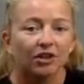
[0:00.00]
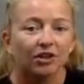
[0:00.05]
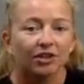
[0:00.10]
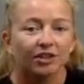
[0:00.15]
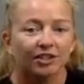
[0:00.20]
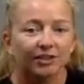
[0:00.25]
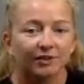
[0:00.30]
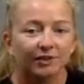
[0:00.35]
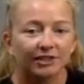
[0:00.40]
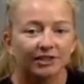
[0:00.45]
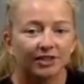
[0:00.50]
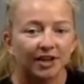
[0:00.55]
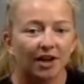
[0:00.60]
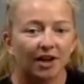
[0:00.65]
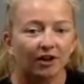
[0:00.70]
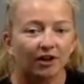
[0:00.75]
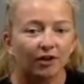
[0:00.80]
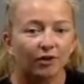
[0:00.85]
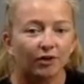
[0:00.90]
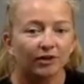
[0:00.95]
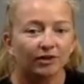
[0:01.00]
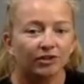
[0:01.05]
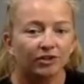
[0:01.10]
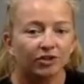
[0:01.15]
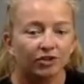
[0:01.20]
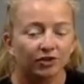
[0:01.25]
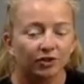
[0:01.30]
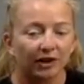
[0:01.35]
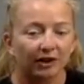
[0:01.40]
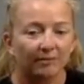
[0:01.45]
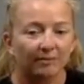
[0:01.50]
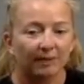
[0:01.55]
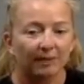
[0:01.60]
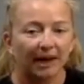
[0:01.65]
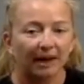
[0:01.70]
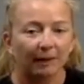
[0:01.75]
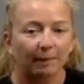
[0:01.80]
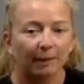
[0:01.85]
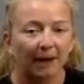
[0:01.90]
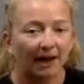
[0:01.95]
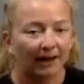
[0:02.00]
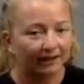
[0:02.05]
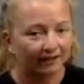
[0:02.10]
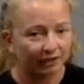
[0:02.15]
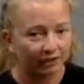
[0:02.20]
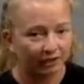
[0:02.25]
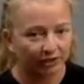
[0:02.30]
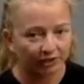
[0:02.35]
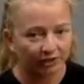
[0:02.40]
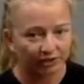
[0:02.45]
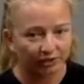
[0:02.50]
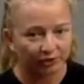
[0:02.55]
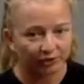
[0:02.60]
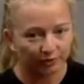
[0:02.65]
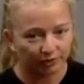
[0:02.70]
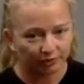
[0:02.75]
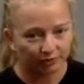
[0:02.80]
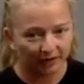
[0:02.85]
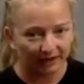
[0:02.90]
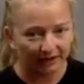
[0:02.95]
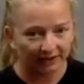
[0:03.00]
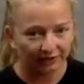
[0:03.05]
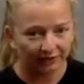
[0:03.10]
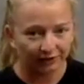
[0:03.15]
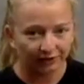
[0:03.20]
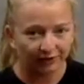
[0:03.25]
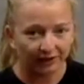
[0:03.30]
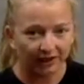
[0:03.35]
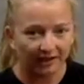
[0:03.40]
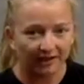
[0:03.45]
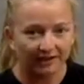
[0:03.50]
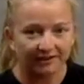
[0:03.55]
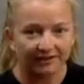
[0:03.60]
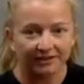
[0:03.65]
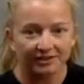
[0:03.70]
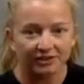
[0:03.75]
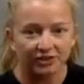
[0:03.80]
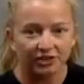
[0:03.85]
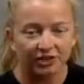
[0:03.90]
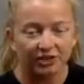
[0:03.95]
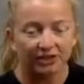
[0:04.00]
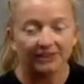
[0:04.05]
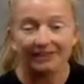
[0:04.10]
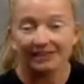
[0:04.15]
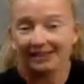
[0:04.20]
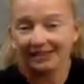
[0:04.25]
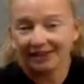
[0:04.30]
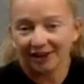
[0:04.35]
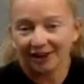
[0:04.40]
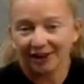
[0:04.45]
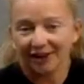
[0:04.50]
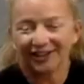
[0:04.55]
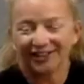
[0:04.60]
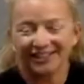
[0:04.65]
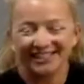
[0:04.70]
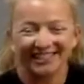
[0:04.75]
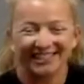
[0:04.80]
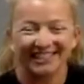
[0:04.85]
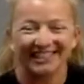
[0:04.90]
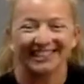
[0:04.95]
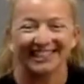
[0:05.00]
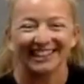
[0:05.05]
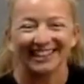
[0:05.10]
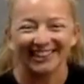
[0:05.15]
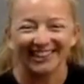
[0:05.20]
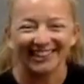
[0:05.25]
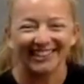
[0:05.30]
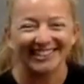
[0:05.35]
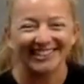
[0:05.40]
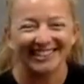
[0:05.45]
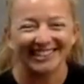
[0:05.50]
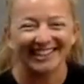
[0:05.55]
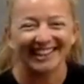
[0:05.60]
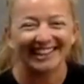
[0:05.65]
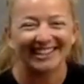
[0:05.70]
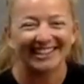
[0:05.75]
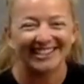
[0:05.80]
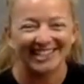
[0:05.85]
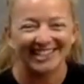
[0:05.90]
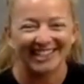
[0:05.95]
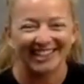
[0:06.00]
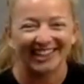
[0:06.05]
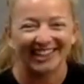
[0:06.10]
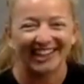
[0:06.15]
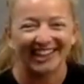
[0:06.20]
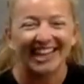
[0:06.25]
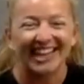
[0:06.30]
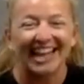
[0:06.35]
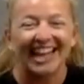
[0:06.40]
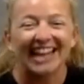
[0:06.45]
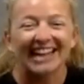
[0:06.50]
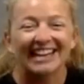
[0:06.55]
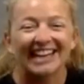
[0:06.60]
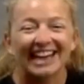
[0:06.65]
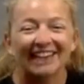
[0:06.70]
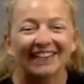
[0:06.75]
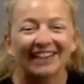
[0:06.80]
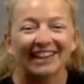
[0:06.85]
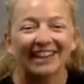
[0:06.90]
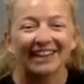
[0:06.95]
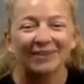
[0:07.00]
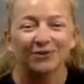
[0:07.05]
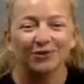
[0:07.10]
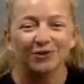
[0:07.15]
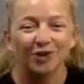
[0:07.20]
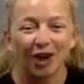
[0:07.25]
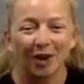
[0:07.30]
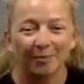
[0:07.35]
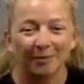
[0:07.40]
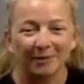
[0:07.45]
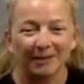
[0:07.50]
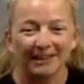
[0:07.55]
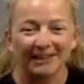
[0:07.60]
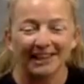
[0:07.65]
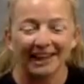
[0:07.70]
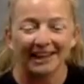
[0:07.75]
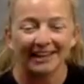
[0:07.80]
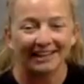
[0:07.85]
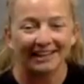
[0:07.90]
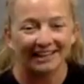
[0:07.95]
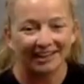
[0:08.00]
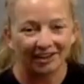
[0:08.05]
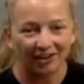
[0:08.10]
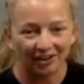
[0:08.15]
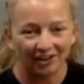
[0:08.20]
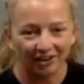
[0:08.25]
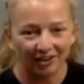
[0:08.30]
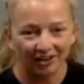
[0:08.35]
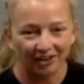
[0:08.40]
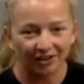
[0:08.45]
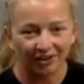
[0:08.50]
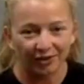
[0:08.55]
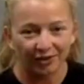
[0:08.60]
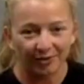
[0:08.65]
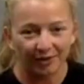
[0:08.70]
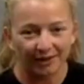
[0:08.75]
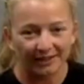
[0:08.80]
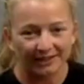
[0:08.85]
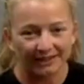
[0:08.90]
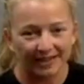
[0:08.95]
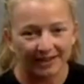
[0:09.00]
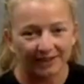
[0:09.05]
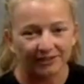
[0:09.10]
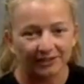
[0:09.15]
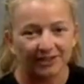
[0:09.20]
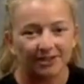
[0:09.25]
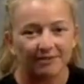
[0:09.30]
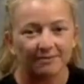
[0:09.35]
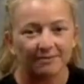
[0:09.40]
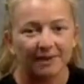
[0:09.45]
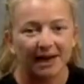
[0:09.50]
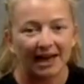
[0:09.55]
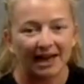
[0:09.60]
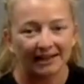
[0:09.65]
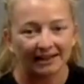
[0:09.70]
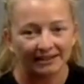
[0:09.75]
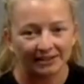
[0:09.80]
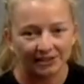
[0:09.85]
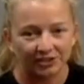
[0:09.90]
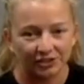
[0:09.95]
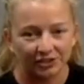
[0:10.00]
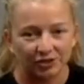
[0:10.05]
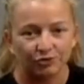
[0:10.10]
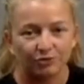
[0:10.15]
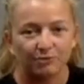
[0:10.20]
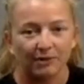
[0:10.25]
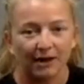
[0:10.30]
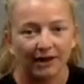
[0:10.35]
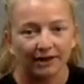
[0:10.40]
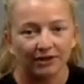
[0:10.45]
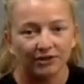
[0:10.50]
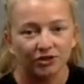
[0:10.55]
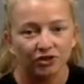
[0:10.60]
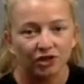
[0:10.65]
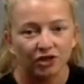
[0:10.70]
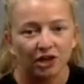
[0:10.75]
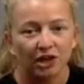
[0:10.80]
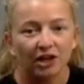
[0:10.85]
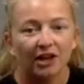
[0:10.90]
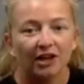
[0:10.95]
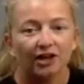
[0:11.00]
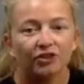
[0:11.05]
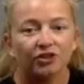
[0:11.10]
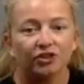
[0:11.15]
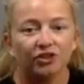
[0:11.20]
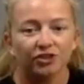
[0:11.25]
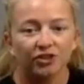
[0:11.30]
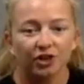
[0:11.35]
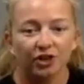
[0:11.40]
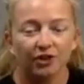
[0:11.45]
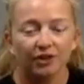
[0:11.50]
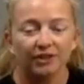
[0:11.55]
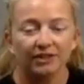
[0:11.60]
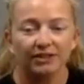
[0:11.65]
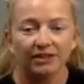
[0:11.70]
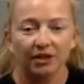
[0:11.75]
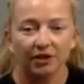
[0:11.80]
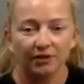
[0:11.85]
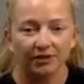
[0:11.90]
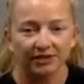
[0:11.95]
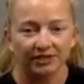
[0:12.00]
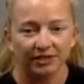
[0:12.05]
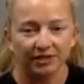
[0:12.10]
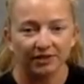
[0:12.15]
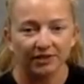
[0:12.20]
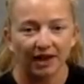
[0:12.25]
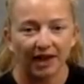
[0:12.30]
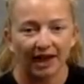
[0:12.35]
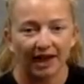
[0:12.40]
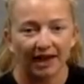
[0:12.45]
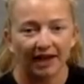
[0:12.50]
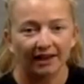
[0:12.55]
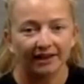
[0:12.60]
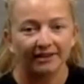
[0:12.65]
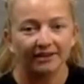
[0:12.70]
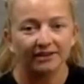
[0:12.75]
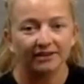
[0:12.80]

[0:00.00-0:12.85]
So it's not going straight back behind her into a regular lunge. It's like a curtsy lunge here. Now, if dropping that knee all the way down to the mat is too much, just go as low as you can,